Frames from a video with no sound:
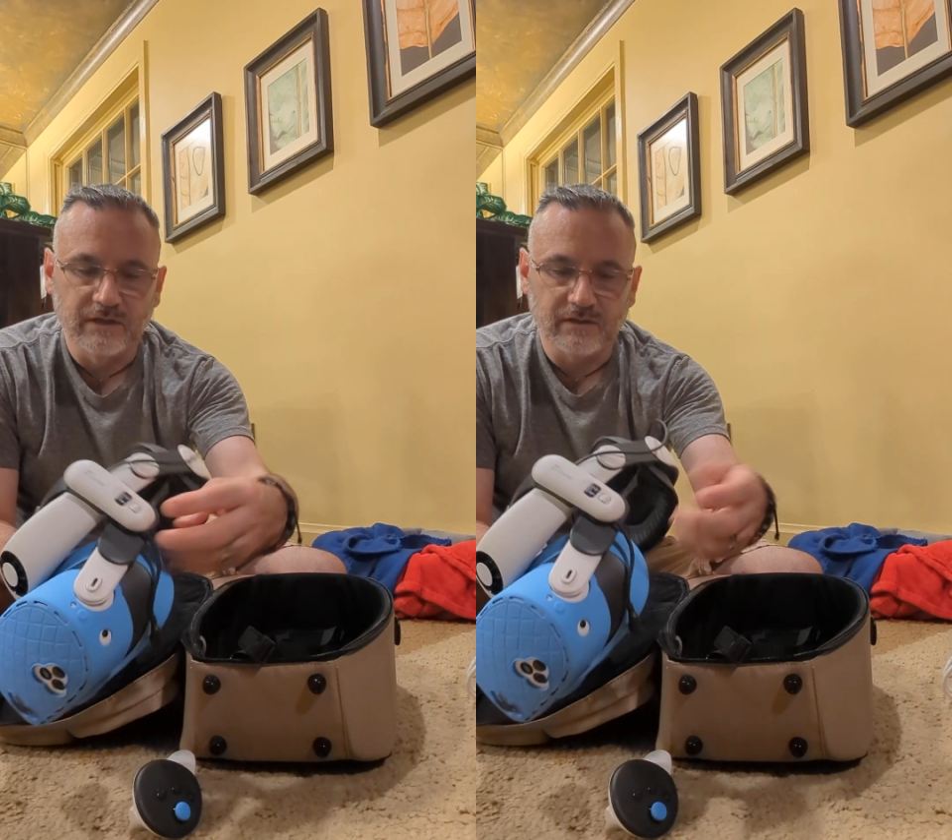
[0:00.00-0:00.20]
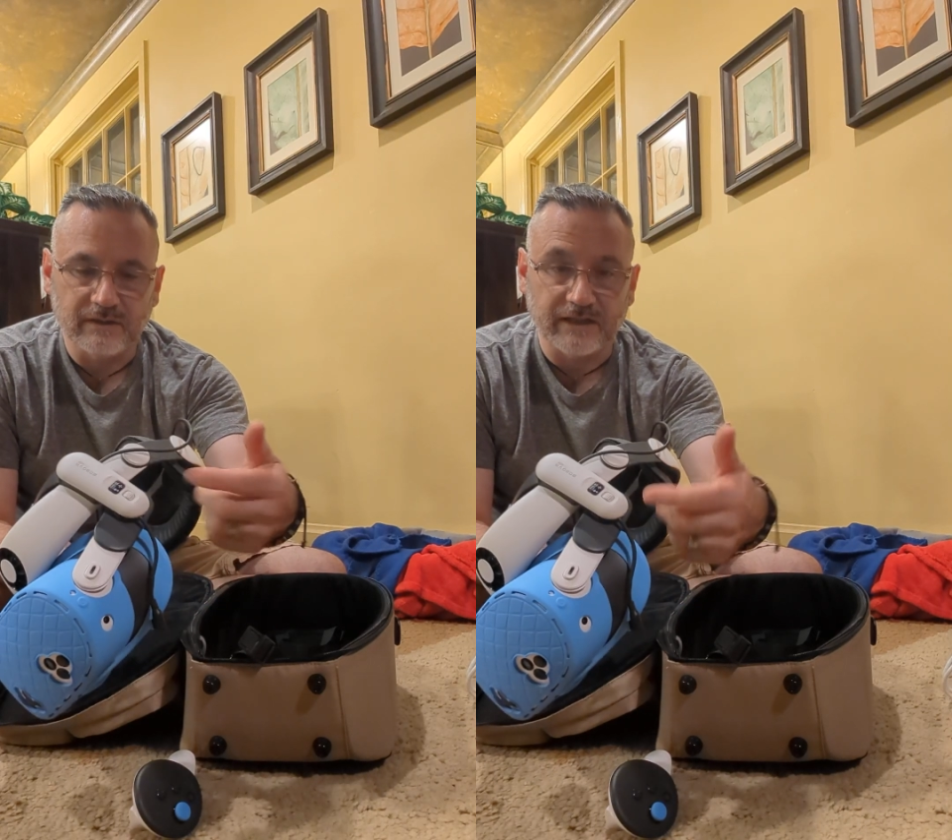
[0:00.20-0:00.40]

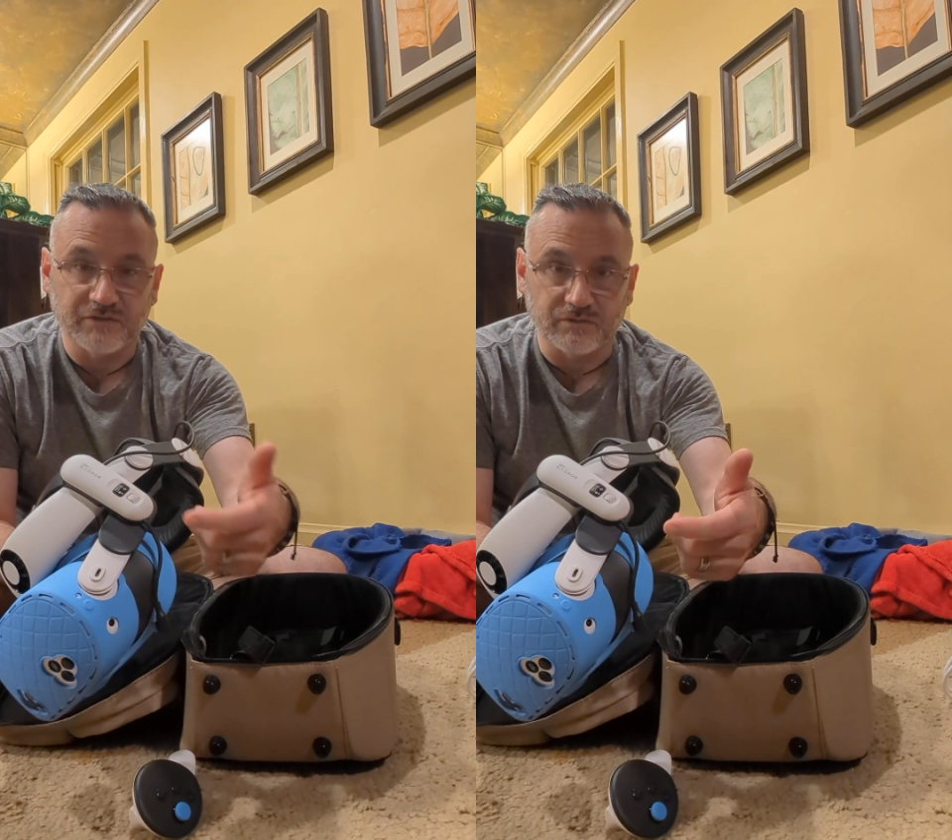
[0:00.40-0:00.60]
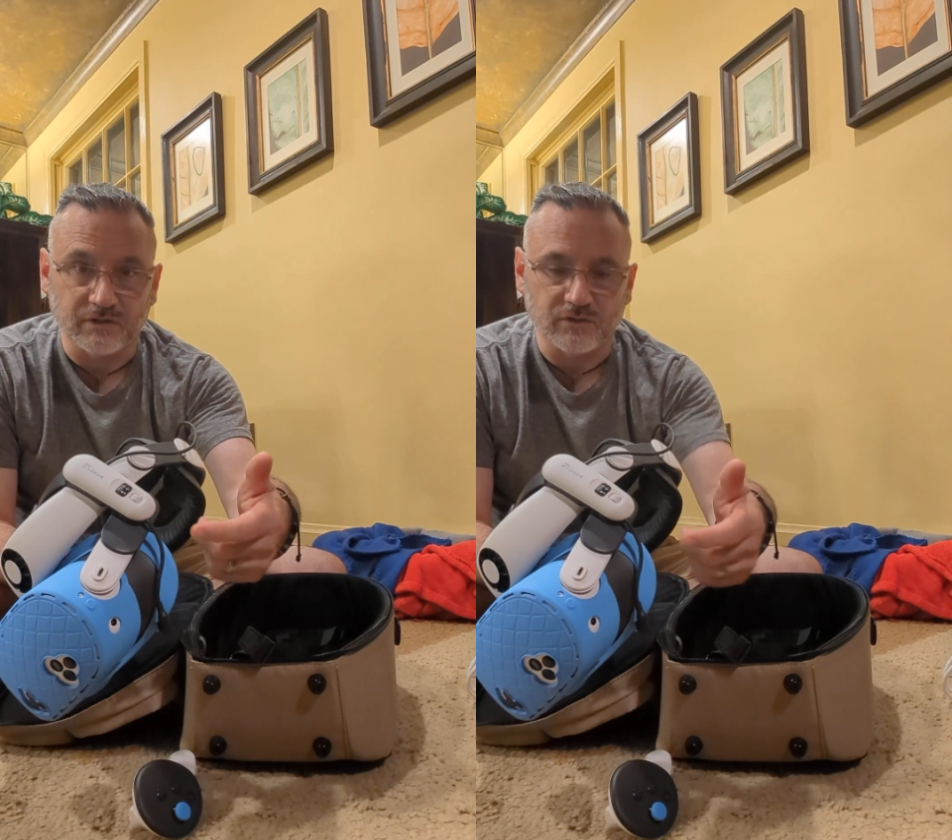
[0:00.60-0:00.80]
That's
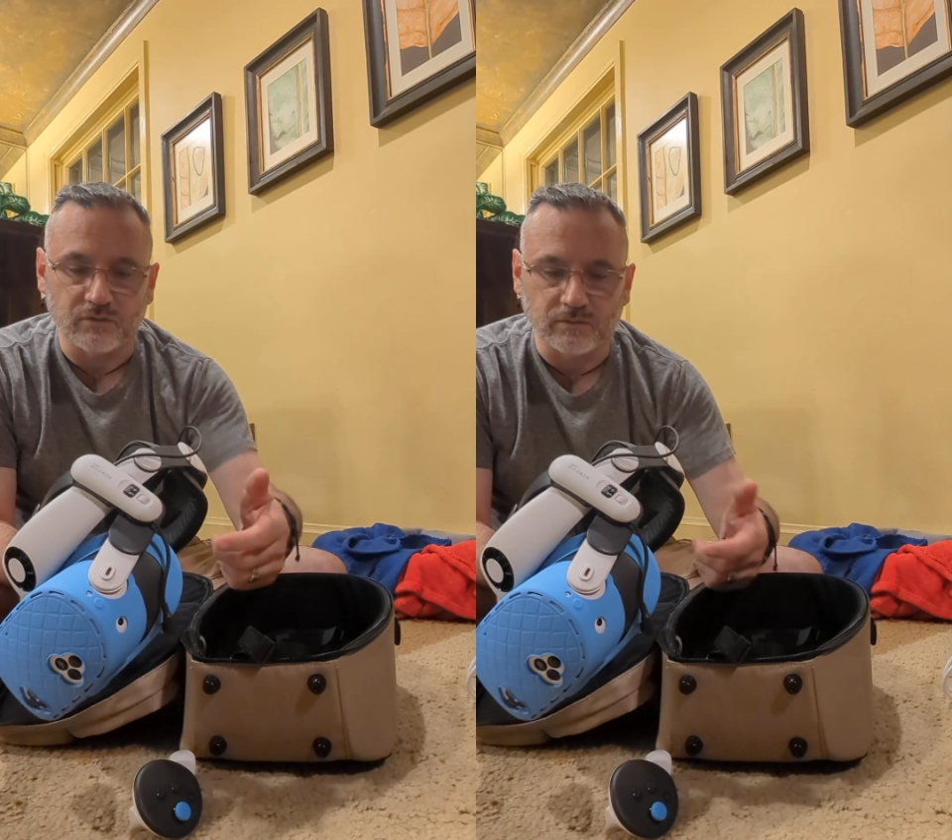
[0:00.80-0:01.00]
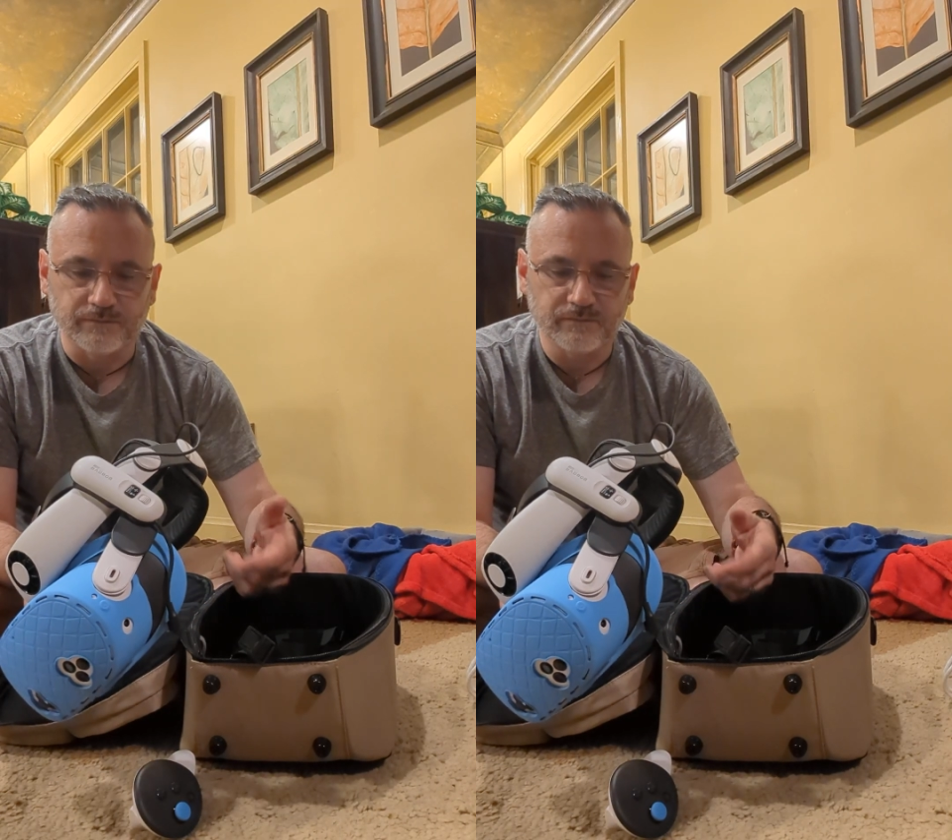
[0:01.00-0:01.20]
really
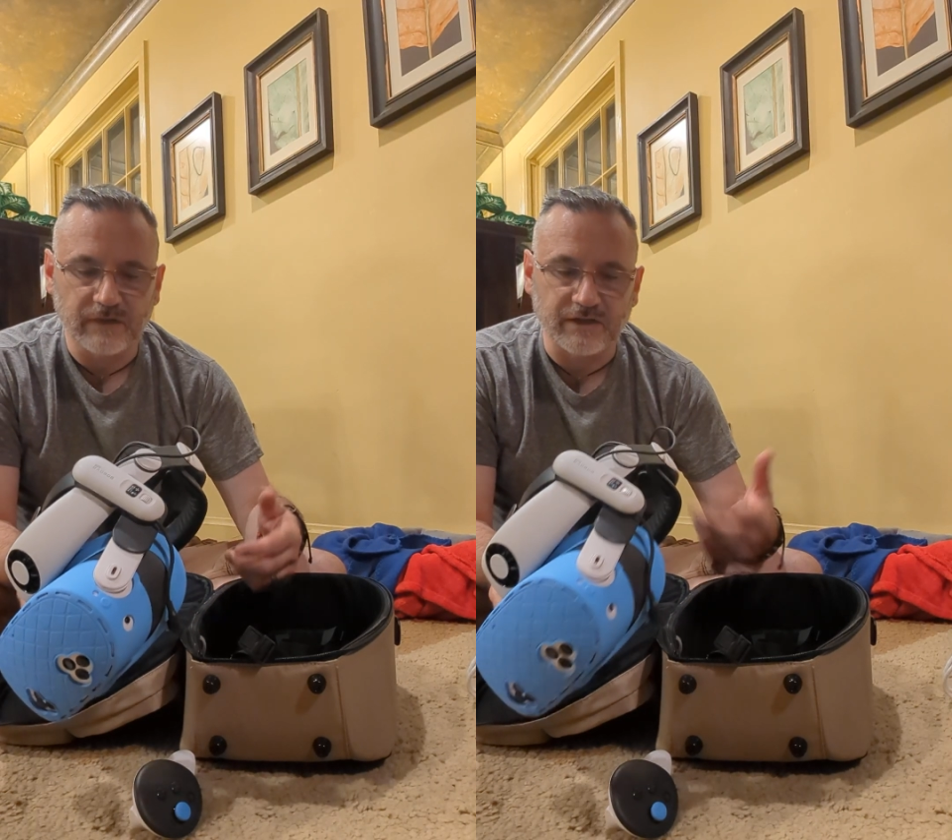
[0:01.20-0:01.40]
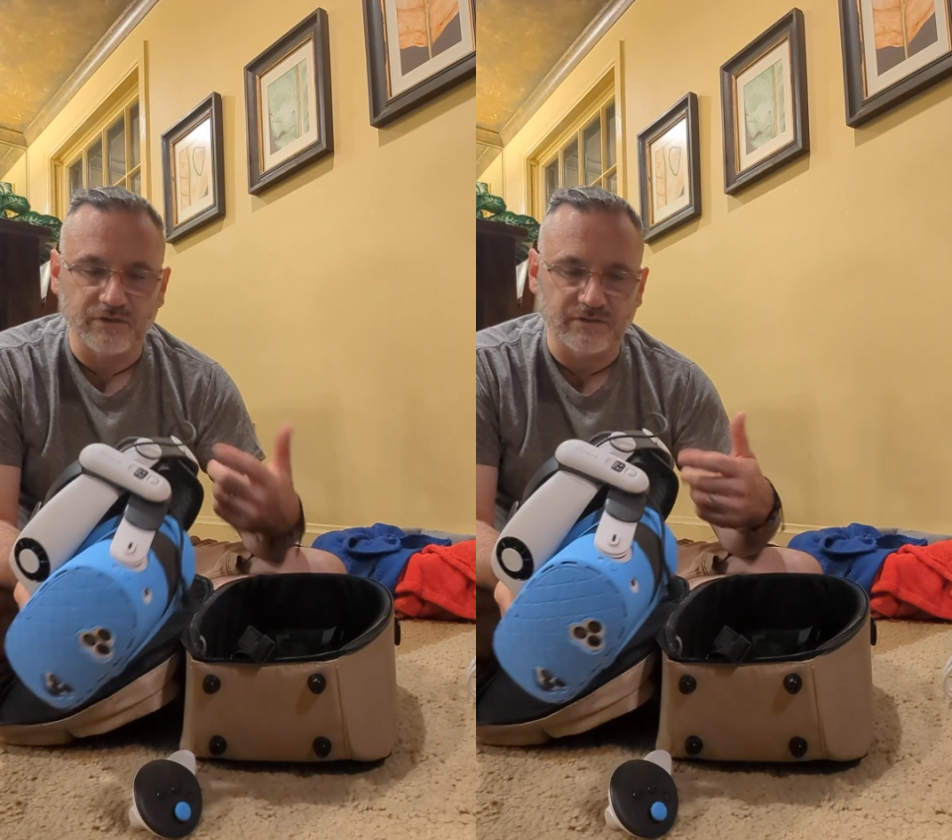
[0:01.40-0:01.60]
cool. I
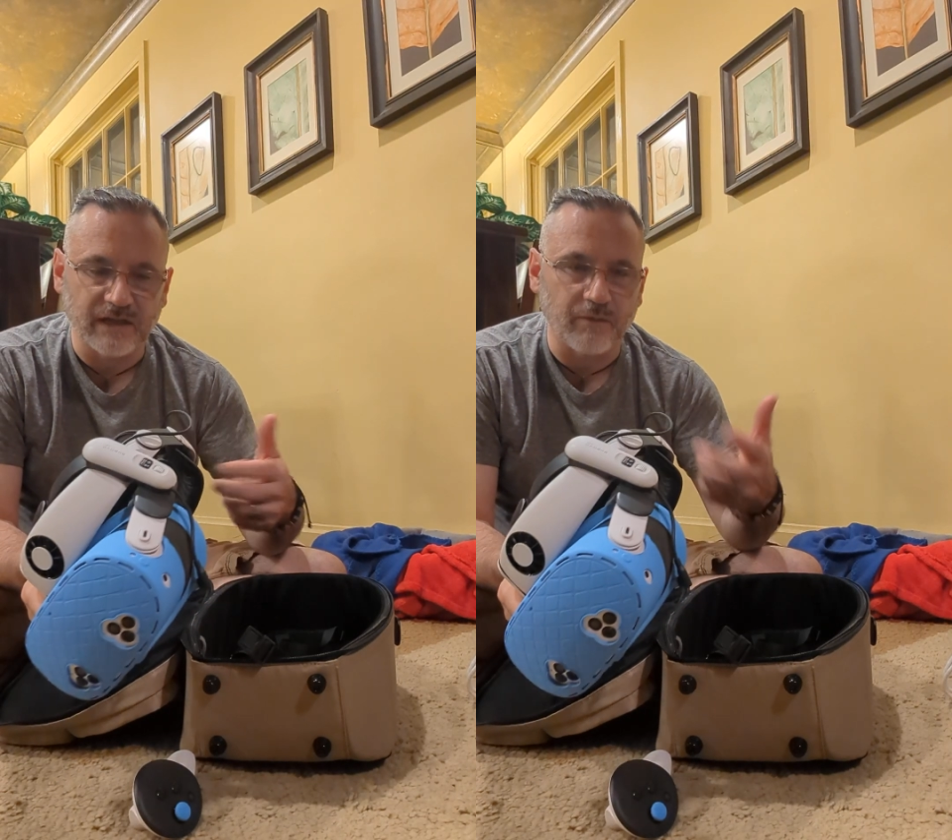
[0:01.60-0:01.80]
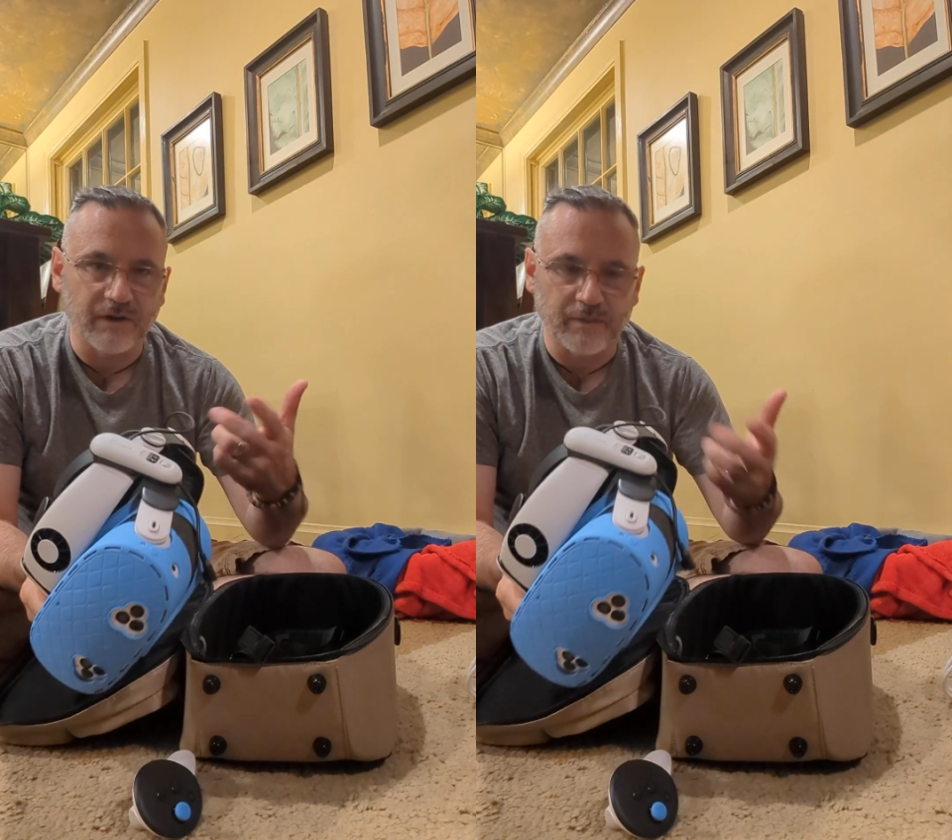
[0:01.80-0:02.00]
use
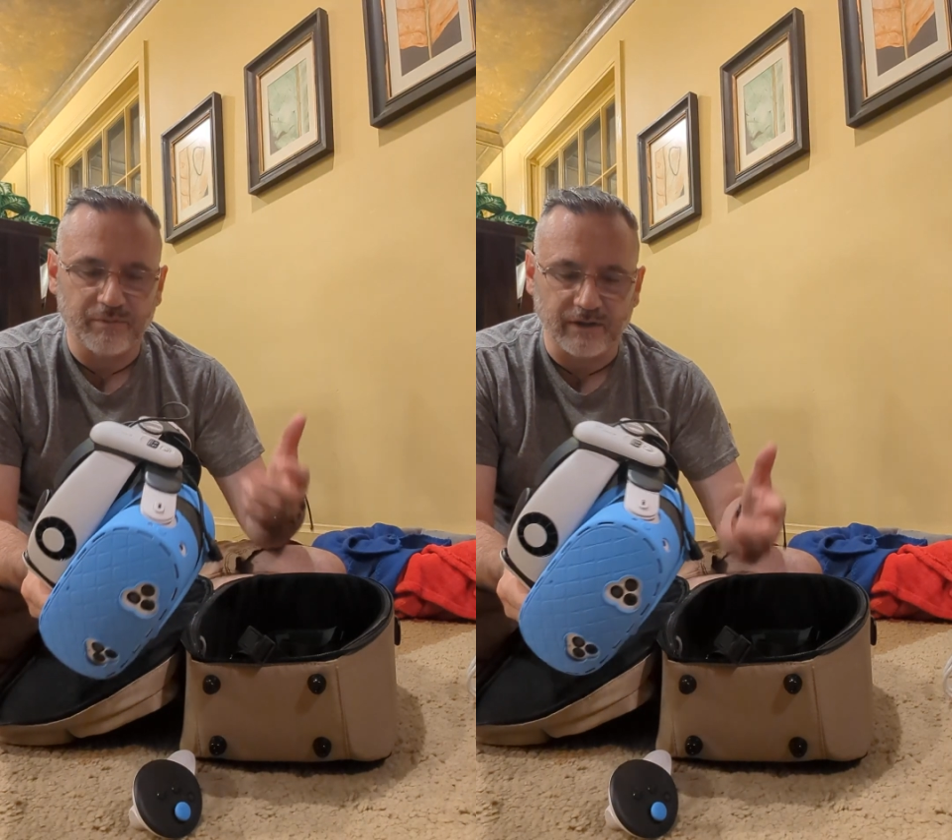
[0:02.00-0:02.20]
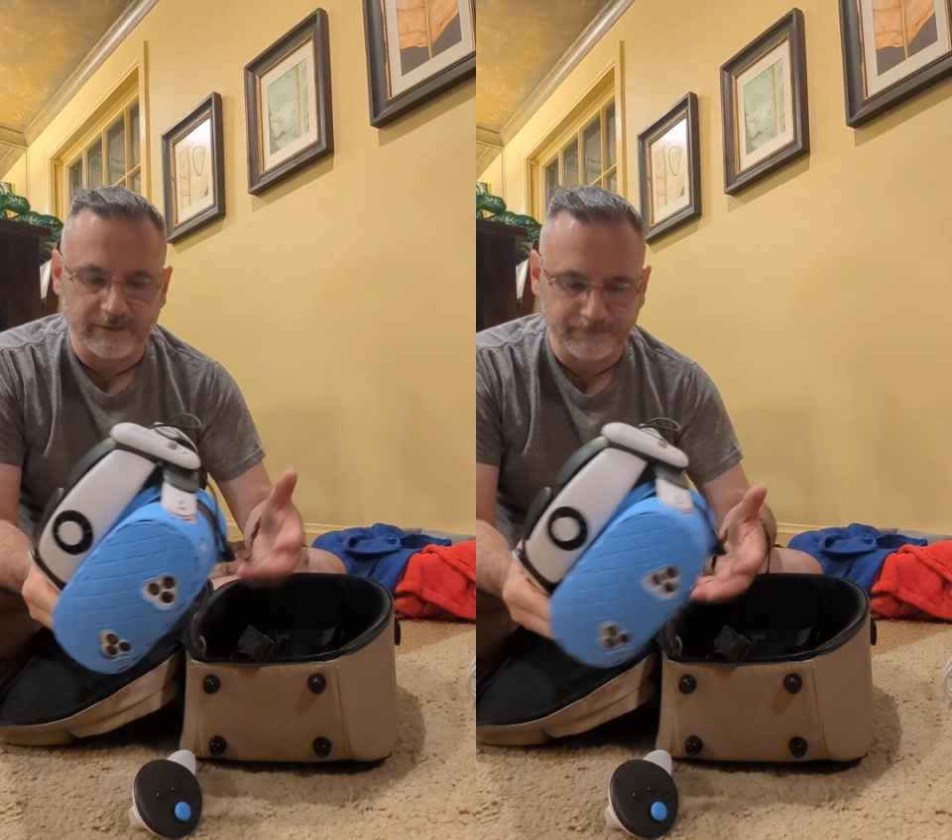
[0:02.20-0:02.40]
that when I play.